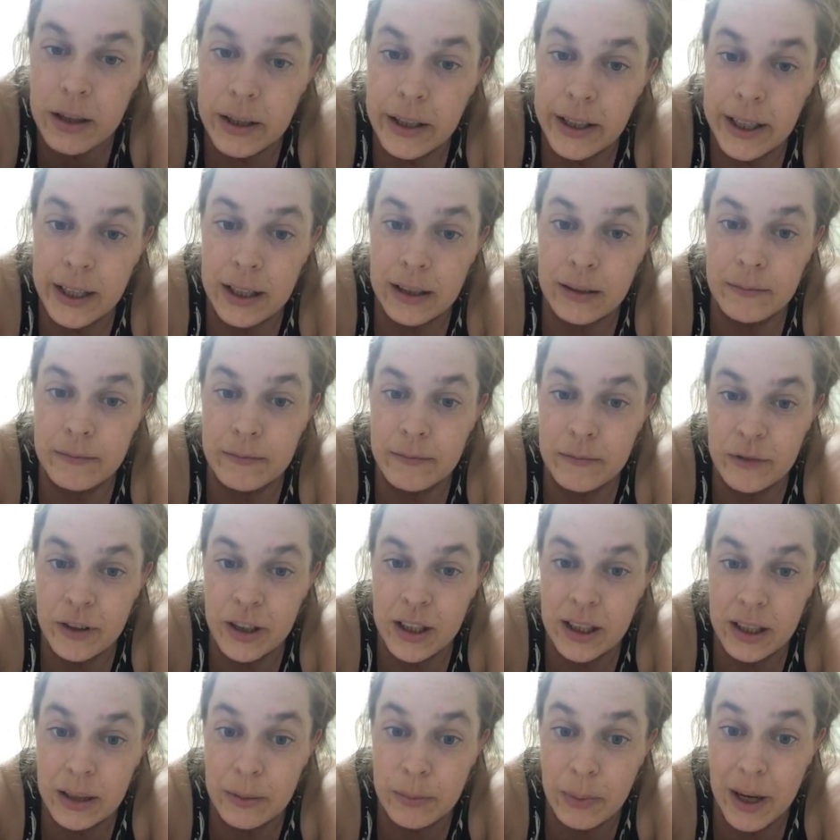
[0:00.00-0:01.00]
yeah,
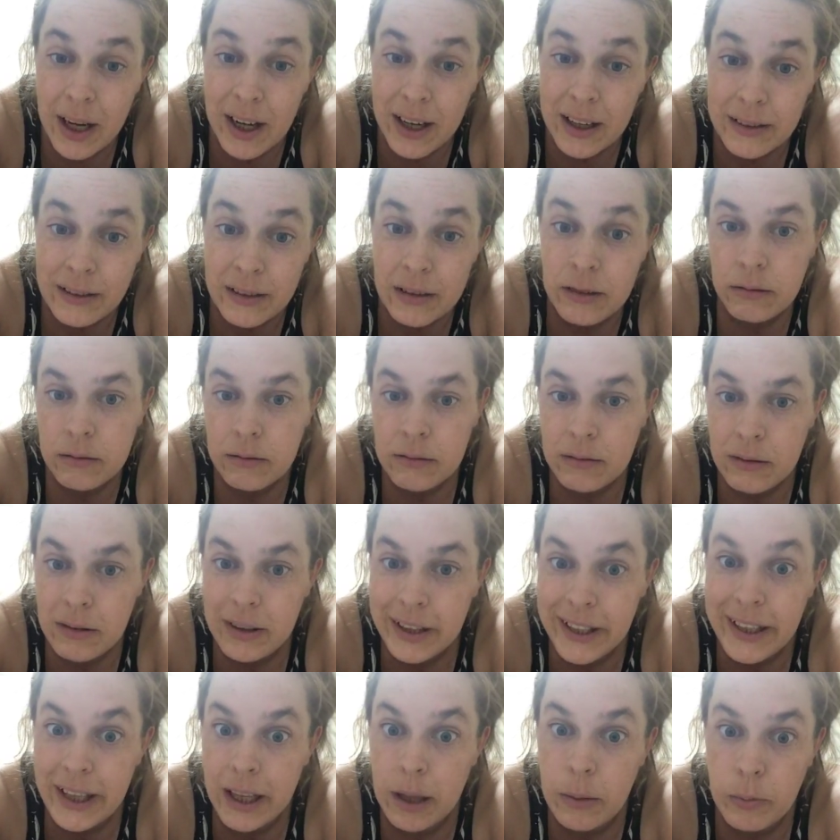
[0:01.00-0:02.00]
really bad.
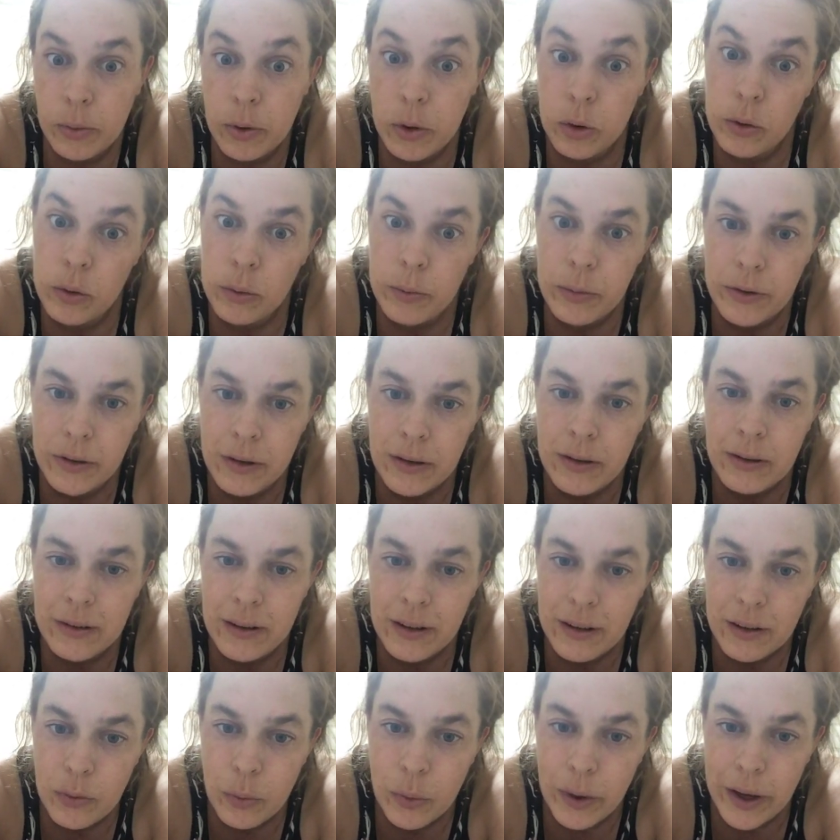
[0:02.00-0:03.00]
Leaking boobs
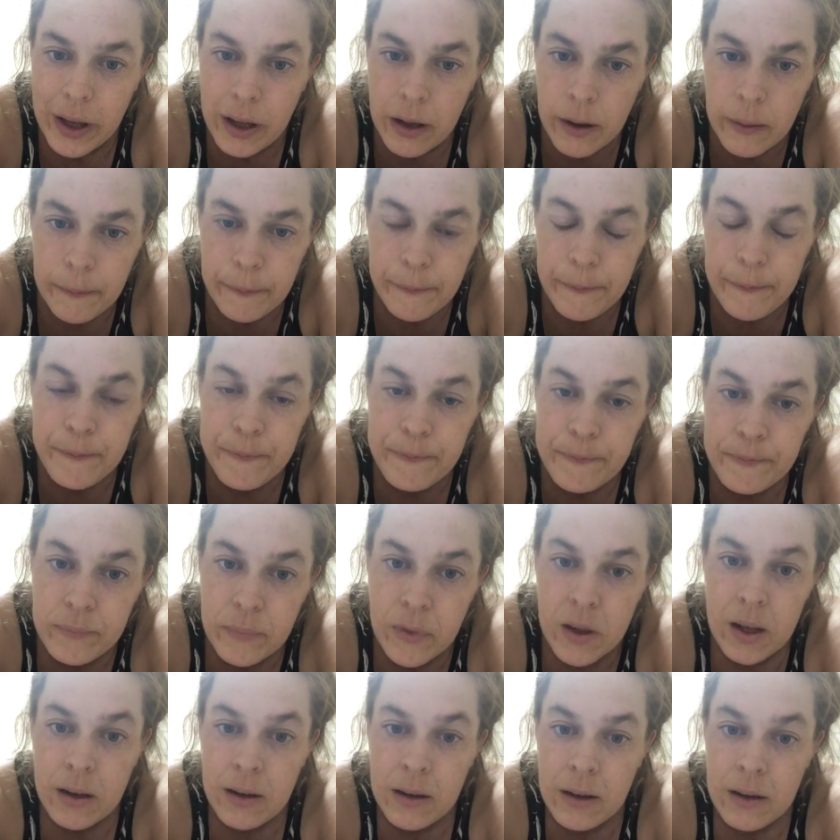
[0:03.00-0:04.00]
this week.
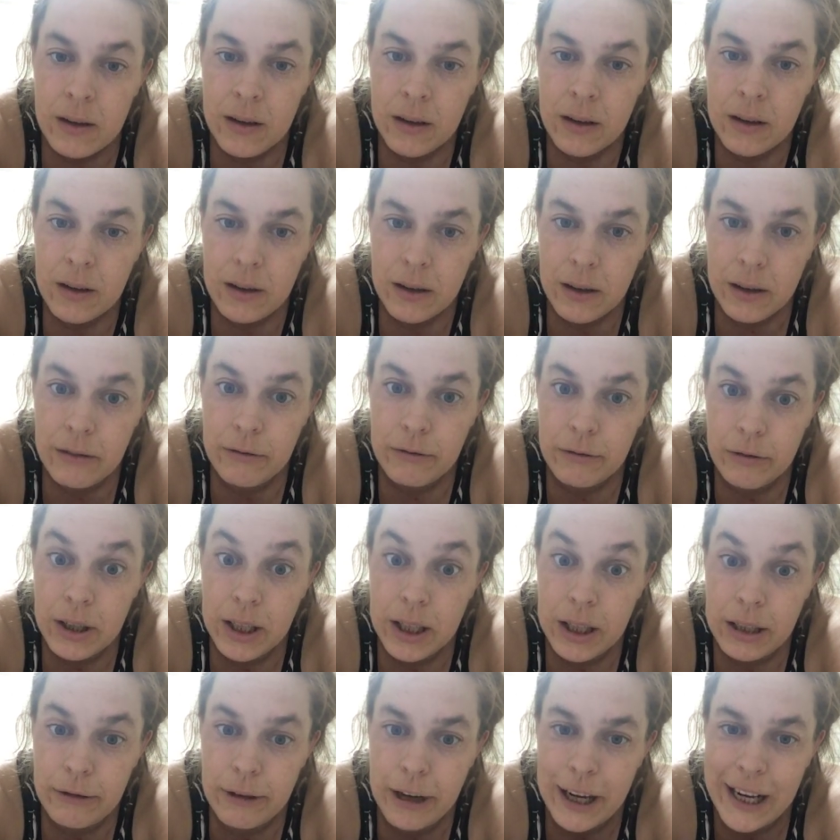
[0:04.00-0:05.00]
Like really,